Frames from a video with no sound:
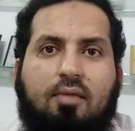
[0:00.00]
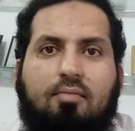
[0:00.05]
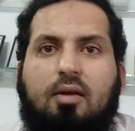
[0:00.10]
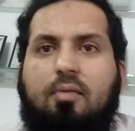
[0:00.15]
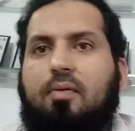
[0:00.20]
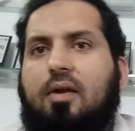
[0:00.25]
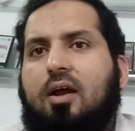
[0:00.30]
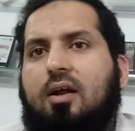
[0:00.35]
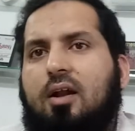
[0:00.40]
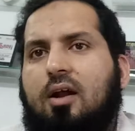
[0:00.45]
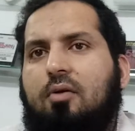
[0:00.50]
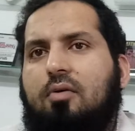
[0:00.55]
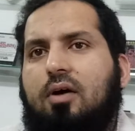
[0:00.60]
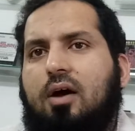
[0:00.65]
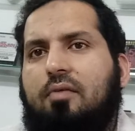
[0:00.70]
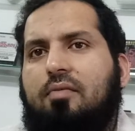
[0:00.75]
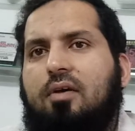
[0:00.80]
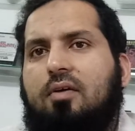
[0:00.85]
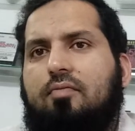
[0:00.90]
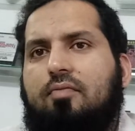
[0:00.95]
People are now
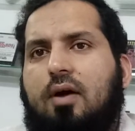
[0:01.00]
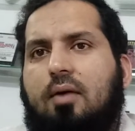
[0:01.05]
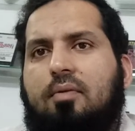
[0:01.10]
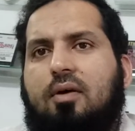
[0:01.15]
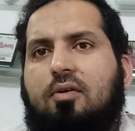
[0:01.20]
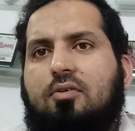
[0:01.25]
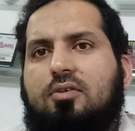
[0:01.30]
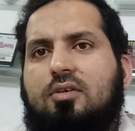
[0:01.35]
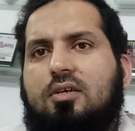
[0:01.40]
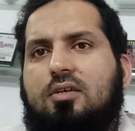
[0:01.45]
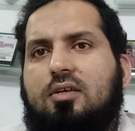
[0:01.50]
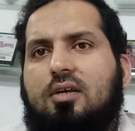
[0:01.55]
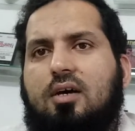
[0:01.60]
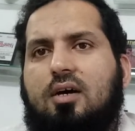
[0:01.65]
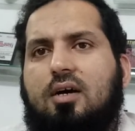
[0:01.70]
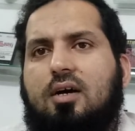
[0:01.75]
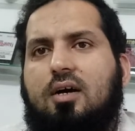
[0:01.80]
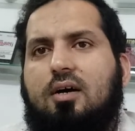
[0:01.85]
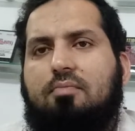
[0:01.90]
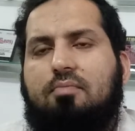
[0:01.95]
having farmhouses
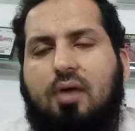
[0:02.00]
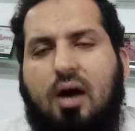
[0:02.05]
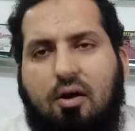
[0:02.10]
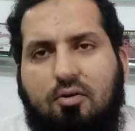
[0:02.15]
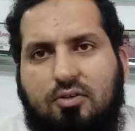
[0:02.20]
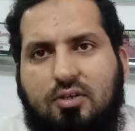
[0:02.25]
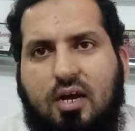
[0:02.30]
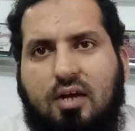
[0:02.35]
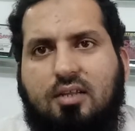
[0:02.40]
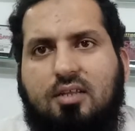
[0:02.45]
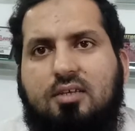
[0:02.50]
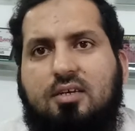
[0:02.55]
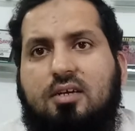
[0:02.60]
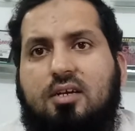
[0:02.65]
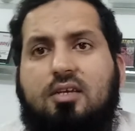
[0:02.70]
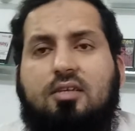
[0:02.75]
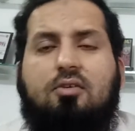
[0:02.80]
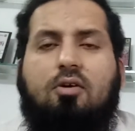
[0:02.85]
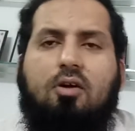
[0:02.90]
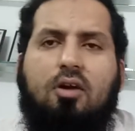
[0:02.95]
outside the
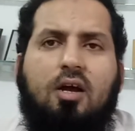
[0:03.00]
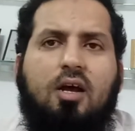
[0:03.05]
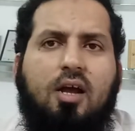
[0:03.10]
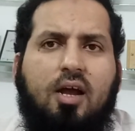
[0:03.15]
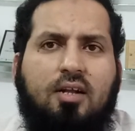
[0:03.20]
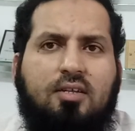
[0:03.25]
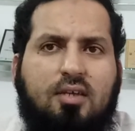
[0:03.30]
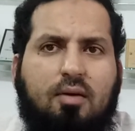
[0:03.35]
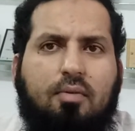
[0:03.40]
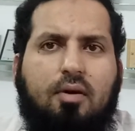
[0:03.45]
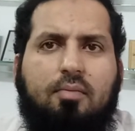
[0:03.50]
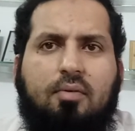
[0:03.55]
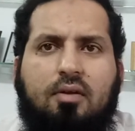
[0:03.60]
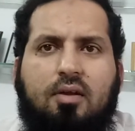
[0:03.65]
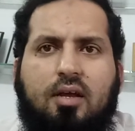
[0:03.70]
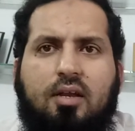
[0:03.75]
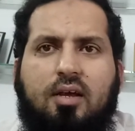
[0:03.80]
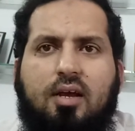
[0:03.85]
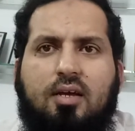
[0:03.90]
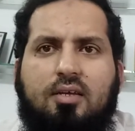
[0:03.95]
cities or in suburban
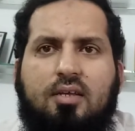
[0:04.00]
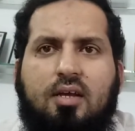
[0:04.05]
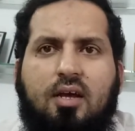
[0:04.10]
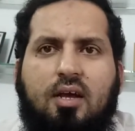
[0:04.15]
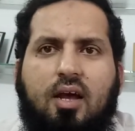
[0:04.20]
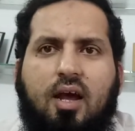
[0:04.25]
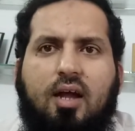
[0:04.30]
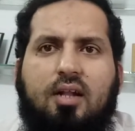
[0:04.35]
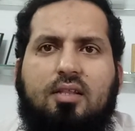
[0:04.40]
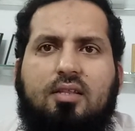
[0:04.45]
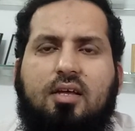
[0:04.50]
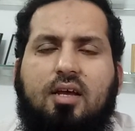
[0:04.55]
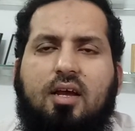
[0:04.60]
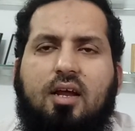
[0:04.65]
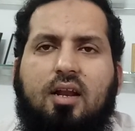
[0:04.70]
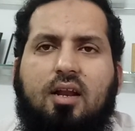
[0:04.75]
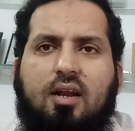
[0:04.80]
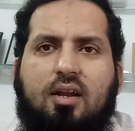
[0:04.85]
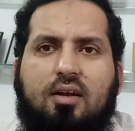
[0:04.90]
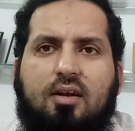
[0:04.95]
areas, and they
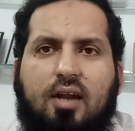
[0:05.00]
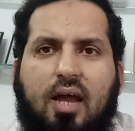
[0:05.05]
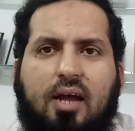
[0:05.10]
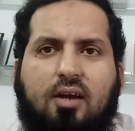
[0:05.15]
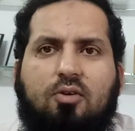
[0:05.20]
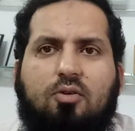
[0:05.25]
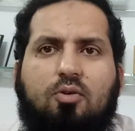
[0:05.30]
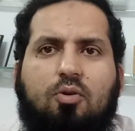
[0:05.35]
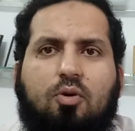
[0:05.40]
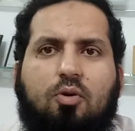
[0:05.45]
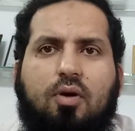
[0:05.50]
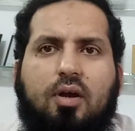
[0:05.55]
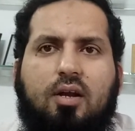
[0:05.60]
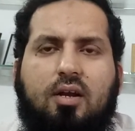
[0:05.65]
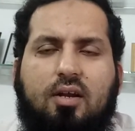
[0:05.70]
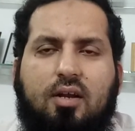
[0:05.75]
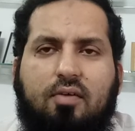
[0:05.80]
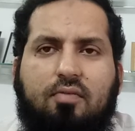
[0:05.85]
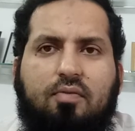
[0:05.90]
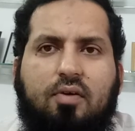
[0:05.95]
like to go
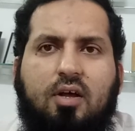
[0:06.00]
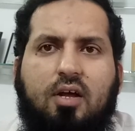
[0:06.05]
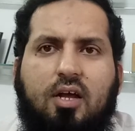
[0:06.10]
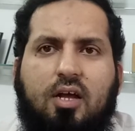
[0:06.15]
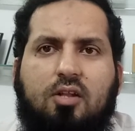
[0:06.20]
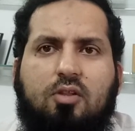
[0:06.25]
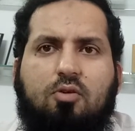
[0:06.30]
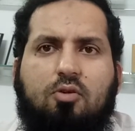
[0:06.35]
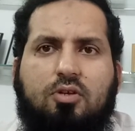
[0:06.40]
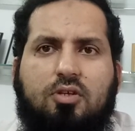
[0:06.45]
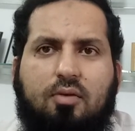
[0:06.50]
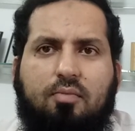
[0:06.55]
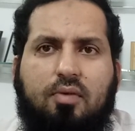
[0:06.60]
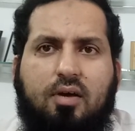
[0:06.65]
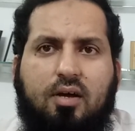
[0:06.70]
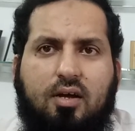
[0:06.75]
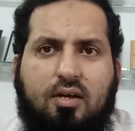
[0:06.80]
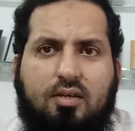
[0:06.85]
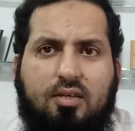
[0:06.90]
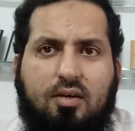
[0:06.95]
and live in those
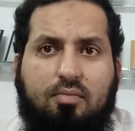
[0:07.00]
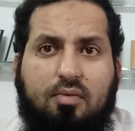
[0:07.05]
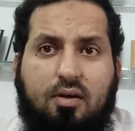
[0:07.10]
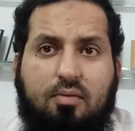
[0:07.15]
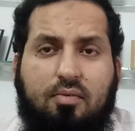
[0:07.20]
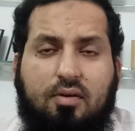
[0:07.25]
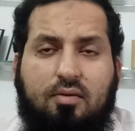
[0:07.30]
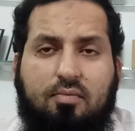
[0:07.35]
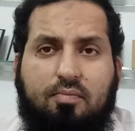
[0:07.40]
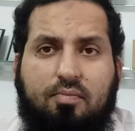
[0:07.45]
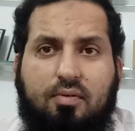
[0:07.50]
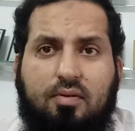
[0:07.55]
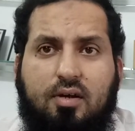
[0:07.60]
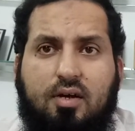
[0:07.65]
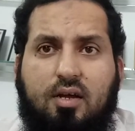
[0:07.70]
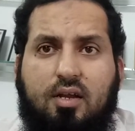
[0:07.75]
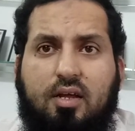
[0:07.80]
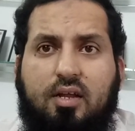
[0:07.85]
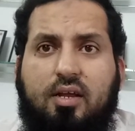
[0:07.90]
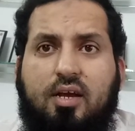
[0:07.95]
suburban
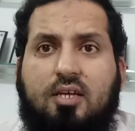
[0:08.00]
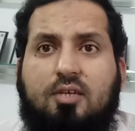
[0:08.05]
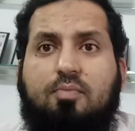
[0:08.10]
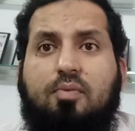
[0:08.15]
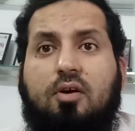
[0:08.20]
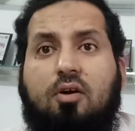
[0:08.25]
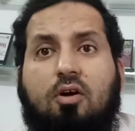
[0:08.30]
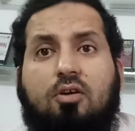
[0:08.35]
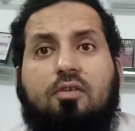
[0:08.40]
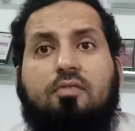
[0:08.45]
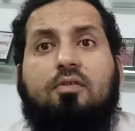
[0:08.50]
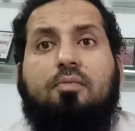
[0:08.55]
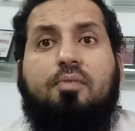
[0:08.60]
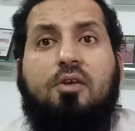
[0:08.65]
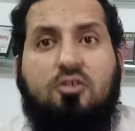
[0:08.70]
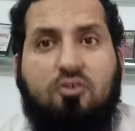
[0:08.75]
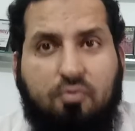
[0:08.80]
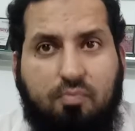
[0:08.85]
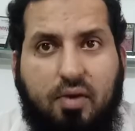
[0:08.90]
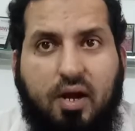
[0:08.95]
areas because of the
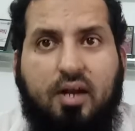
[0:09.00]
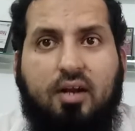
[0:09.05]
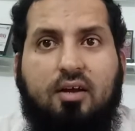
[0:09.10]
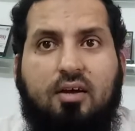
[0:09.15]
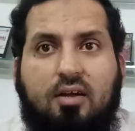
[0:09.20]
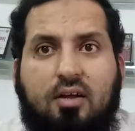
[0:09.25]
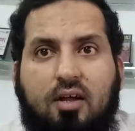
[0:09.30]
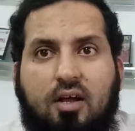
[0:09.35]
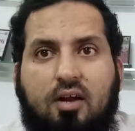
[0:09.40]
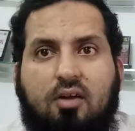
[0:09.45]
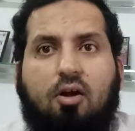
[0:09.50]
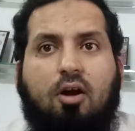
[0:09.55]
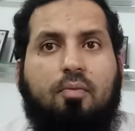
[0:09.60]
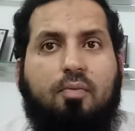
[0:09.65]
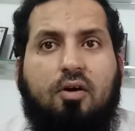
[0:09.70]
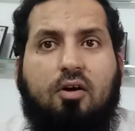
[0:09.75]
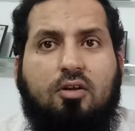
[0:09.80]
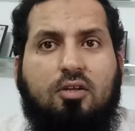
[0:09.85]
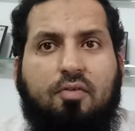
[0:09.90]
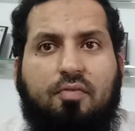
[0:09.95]
peace of mind, not
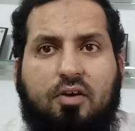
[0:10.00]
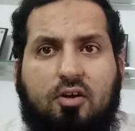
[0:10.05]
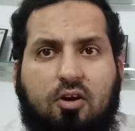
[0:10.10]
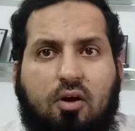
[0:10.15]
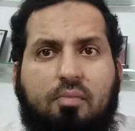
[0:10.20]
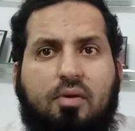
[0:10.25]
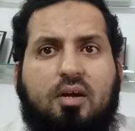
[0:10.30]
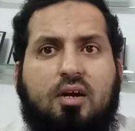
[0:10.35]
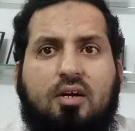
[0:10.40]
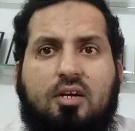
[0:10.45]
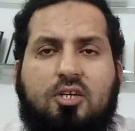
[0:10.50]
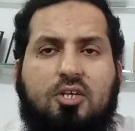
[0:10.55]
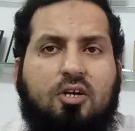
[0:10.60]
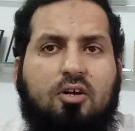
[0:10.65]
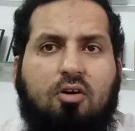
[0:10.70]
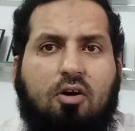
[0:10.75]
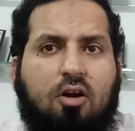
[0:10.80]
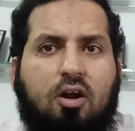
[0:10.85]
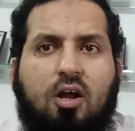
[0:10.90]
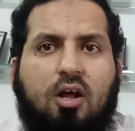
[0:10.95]
because of economic
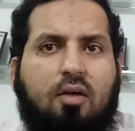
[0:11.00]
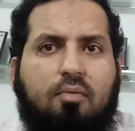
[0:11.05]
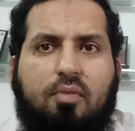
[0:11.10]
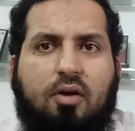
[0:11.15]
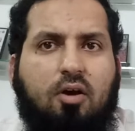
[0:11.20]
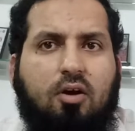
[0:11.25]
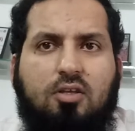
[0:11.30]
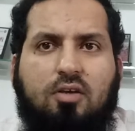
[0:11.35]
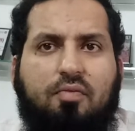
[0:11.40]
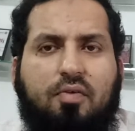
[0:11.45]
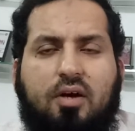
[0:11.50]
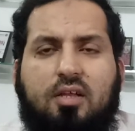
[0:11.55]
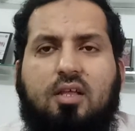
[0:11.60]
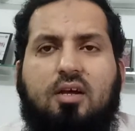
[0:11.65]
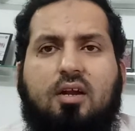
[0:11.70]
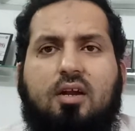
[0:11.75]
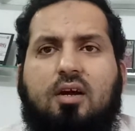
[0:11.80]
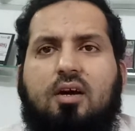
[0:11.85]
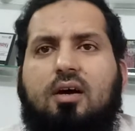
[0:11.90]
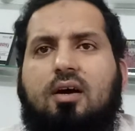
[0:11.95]
condition or because of
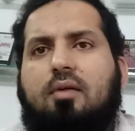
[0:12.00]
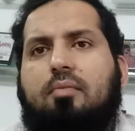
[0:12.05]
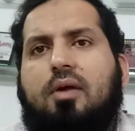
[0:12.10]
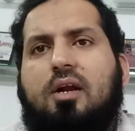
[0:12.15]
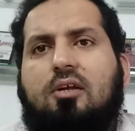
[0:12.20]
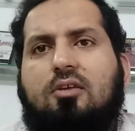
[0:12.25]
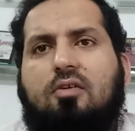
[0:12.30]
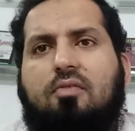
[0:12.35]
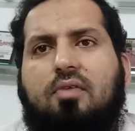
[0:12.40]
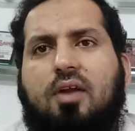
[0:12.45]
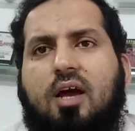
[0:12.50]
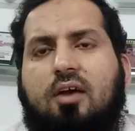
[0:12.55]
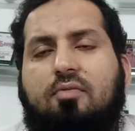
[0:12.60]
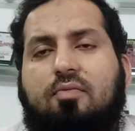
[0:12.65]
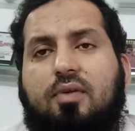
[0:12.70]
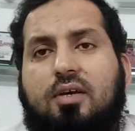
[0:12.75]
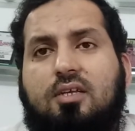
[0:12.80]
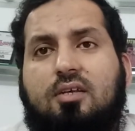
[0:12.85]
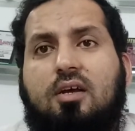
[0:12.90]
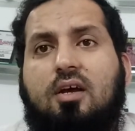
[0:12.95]
other amenities of life,
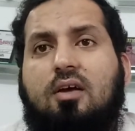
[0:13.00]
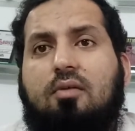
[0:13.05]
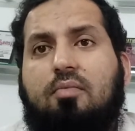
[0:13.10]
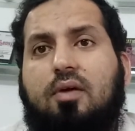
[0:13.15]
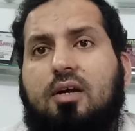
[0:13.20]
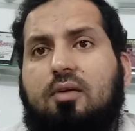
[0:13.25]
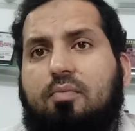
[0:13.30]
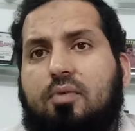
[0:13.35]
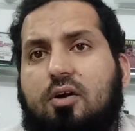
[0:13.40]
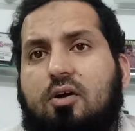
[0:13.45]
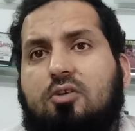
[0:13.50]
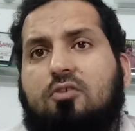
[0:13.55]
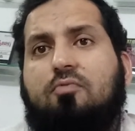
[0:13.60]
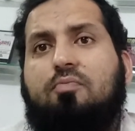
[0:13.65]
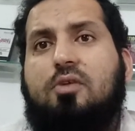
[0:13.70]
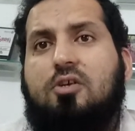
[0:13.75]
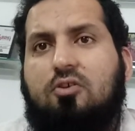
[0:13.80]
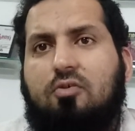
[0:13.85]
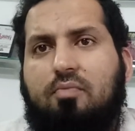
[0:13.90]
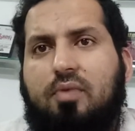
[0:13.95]
but because
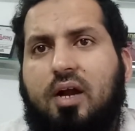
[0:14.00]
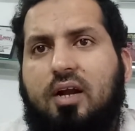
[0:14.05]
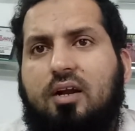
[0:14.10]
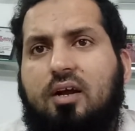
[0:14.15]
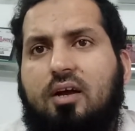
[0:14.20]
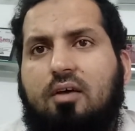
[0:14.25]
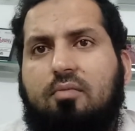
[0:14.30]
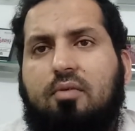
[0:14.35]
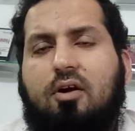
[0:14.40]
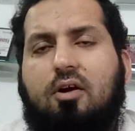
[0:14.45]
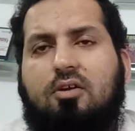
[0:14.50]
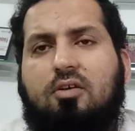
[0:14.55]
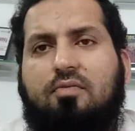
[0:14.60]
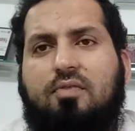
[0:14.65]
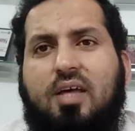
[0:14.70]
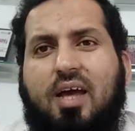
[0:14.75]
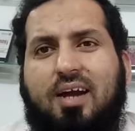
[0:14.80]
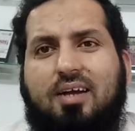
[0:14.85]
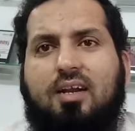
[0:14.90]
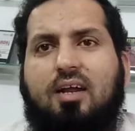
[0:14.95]
of peace of mind, because of
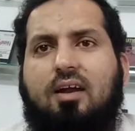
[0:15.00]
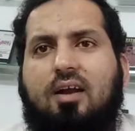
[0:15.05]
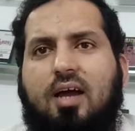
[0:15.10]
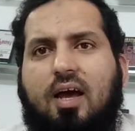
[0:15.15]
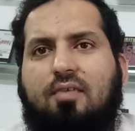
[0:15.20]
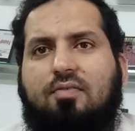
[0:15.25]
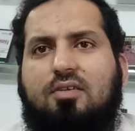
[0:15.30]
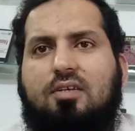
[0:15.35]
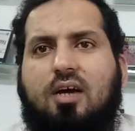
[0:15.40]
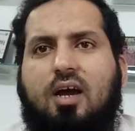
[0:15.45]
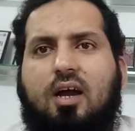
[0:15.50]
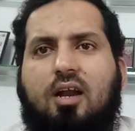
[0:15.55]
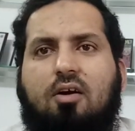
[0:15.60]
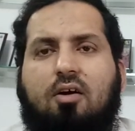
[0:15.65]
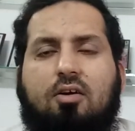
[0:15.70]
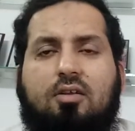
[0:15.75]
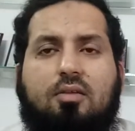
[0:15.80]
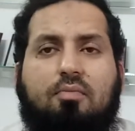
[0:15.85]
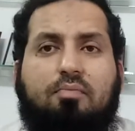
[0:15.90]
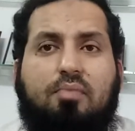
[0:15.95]
the hectic lifestyle
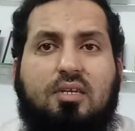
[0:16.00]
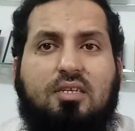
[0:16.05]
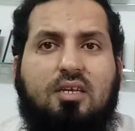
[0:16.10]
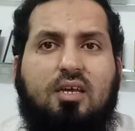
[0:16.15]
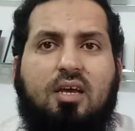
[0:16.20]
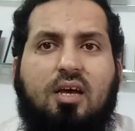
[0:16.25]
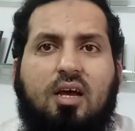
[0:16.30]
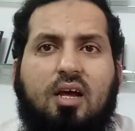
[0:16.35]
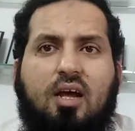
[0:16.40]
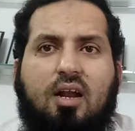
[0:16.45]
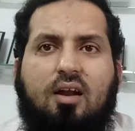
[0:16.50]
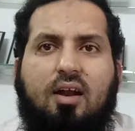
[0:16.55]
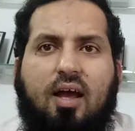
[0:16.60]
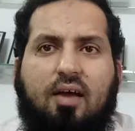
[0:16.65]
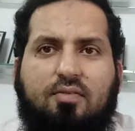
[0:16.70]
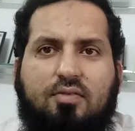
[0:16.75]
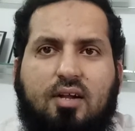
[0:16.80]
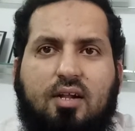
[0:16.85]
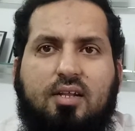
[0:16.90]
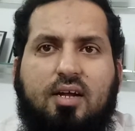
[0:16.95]
or the busy
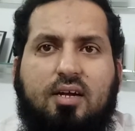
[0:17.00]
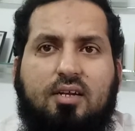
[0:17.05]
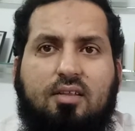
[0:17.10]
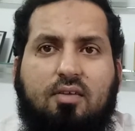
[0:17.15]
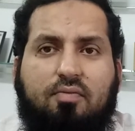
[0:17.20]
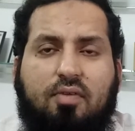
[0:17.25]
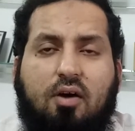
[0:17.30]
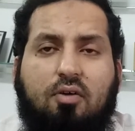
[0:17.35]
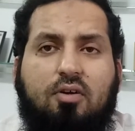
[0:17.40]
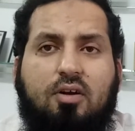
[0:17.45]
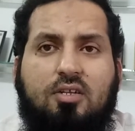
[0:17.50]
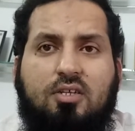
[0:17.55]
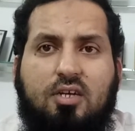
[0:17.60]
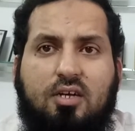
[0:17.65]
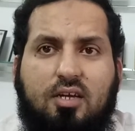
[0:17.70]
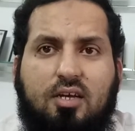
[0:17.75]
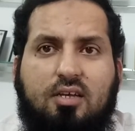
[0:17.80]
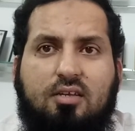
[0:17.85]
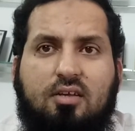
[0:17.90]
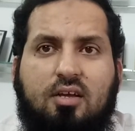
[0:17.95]
lifestyle that they found in
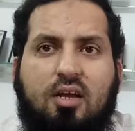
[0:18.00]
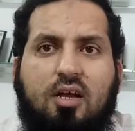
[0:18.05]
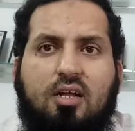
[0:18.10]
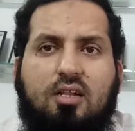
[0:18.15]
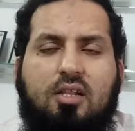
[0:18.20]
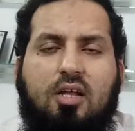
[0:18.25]
cities.